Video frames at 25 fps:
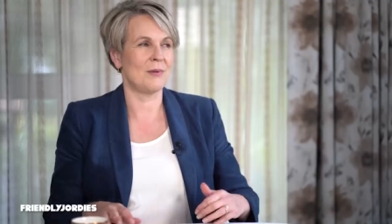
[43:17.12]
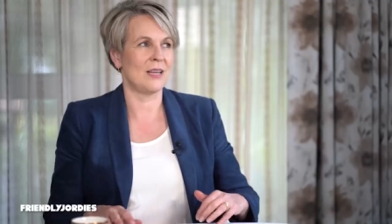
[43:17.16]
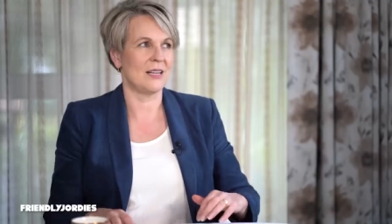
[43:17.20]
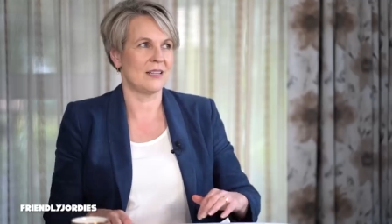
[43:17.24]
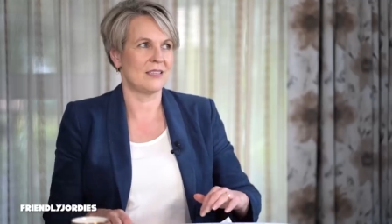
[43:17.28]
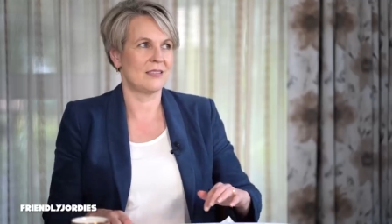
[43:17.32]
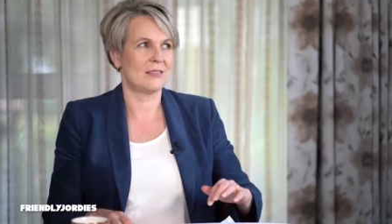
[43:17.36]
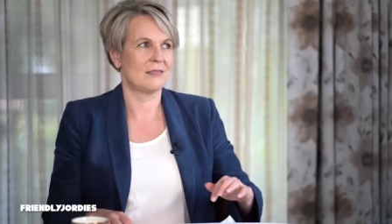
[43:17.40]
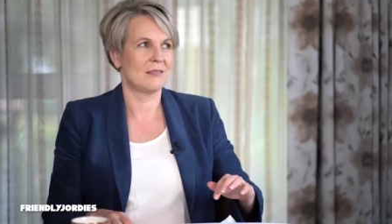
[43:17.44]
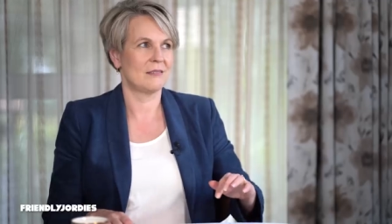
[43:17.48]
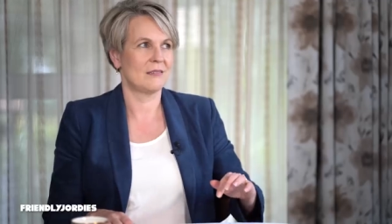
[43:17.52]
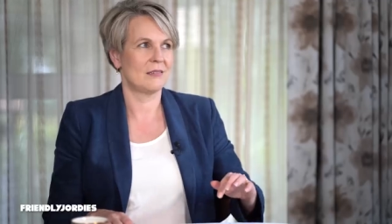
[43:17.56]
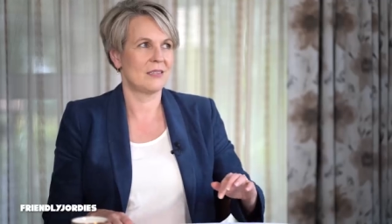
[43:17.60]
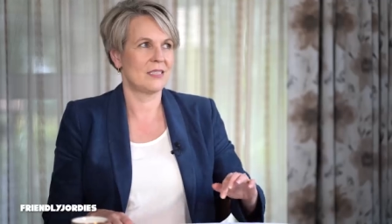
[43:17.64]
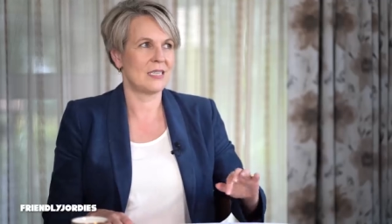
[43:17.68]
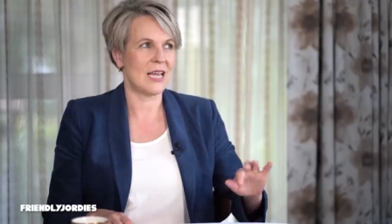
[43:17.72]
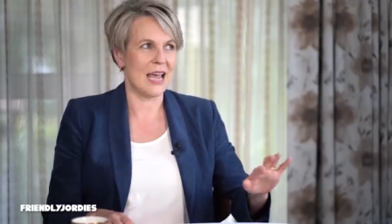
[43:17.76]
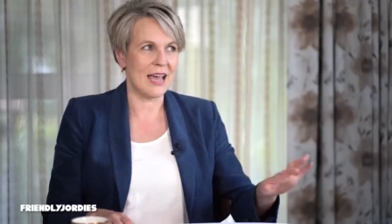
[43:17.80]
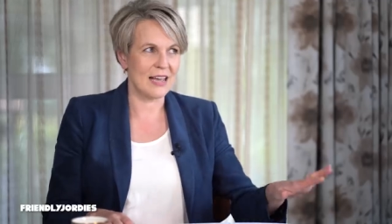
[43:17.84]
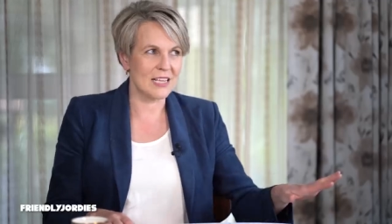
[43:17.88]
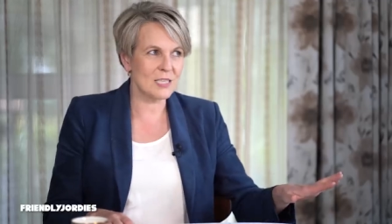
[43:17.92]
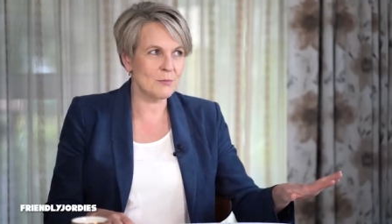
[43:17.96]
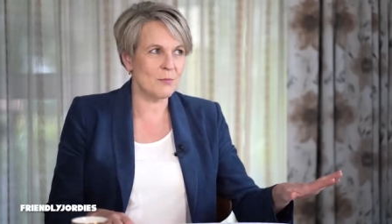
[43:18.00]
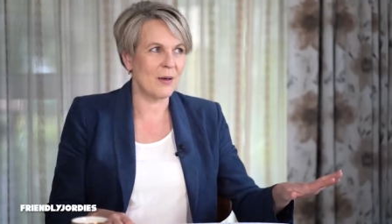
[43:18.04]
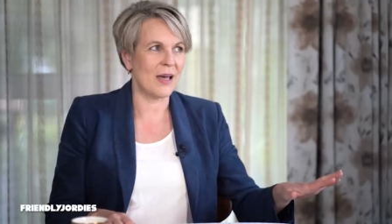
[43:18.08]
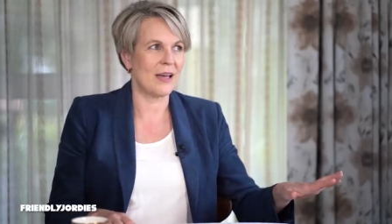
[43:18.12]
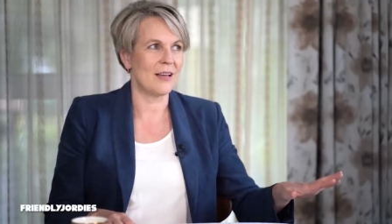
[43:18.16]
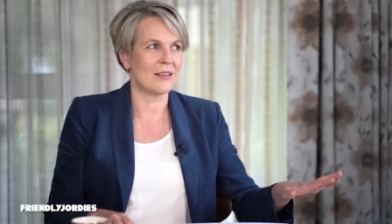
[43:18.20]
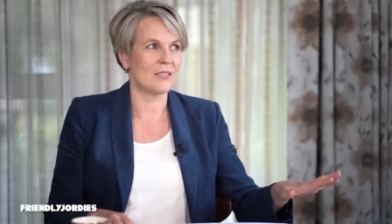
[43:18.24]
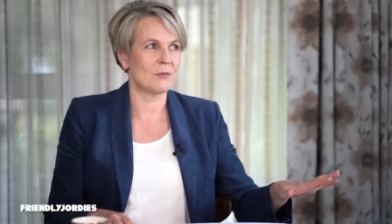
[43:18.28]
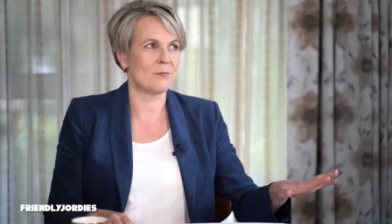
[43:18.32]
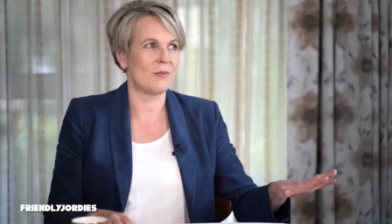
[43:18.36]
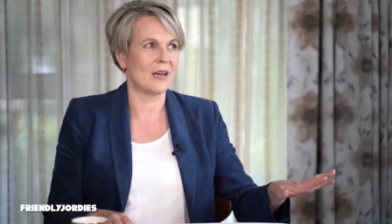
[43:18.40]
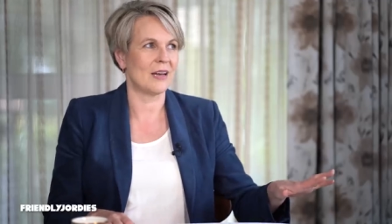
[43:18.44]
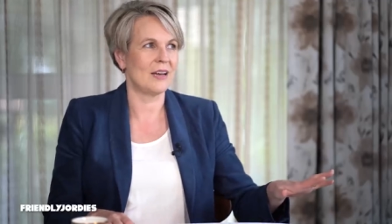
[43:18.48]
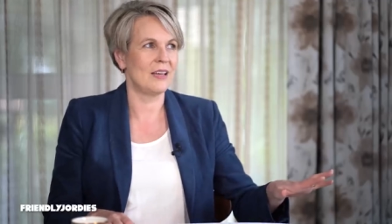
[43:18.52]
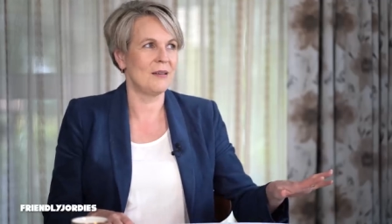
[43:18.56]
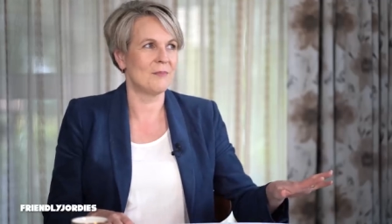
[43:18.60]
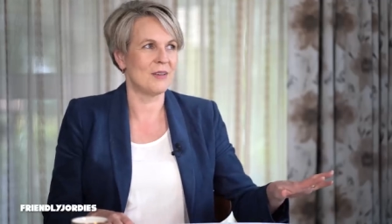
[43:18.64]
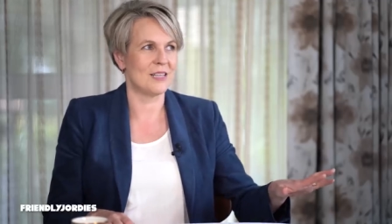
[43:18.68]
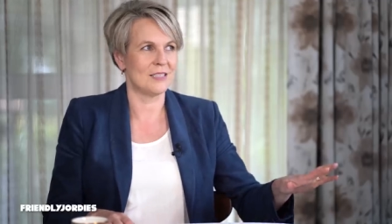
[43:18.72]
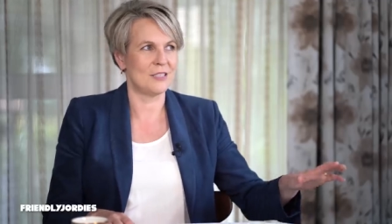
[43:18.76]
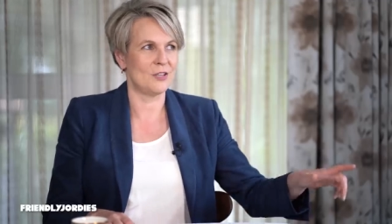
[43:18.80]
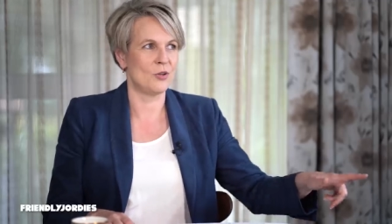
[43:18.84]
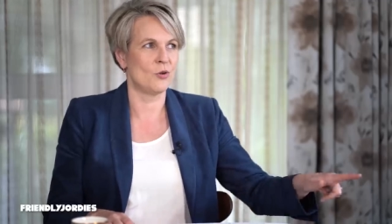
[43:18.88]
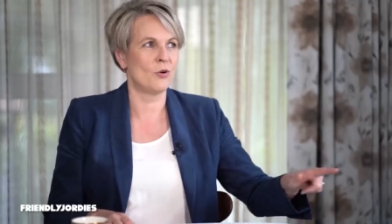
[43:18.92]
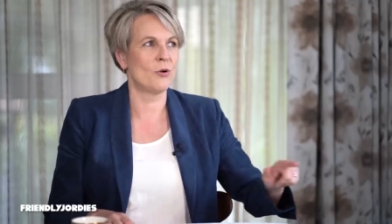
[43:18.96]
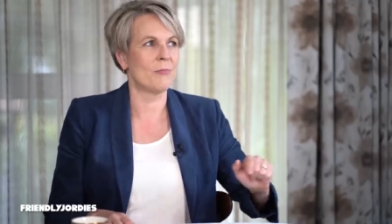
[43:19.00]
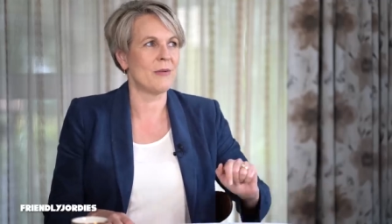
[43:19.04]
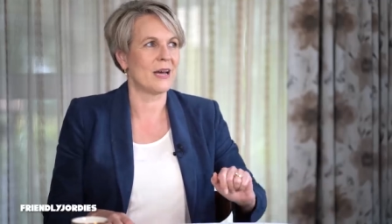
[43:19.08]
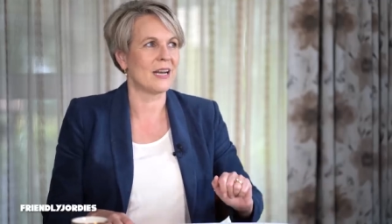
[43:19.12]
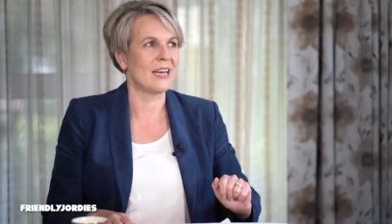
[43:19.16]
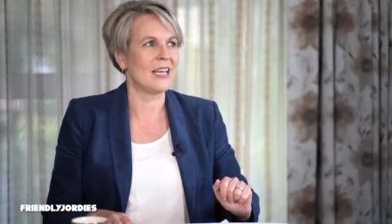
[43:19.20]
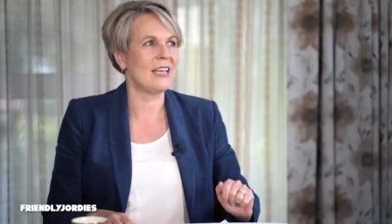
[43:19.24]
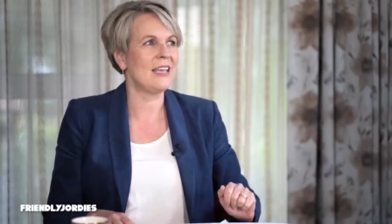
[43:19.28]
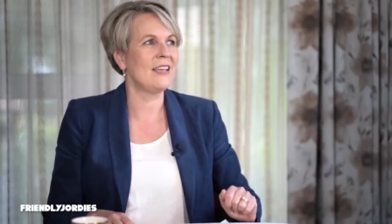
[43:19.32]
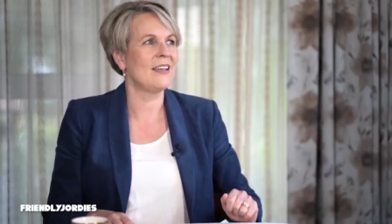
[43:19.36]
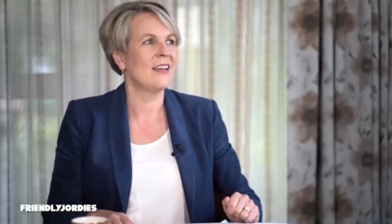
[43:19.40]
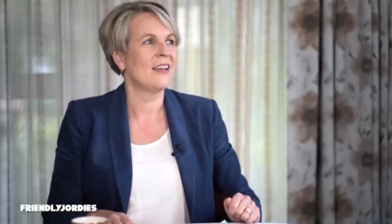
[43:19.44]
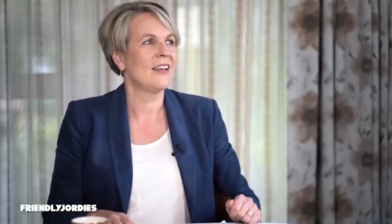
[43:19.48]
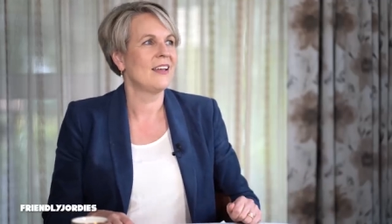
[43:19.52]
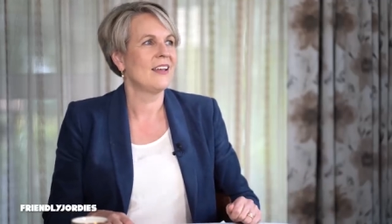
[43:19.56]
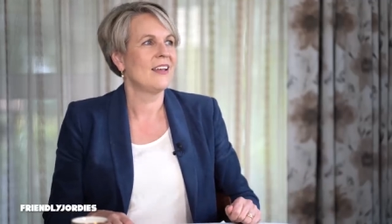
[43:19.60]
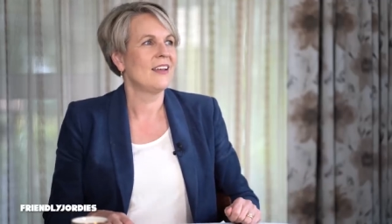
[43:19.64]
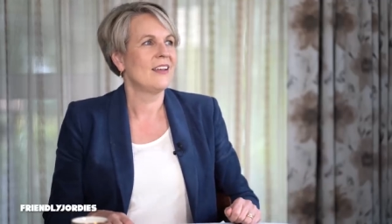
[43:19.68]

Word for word: means taxpayers' money, means your money,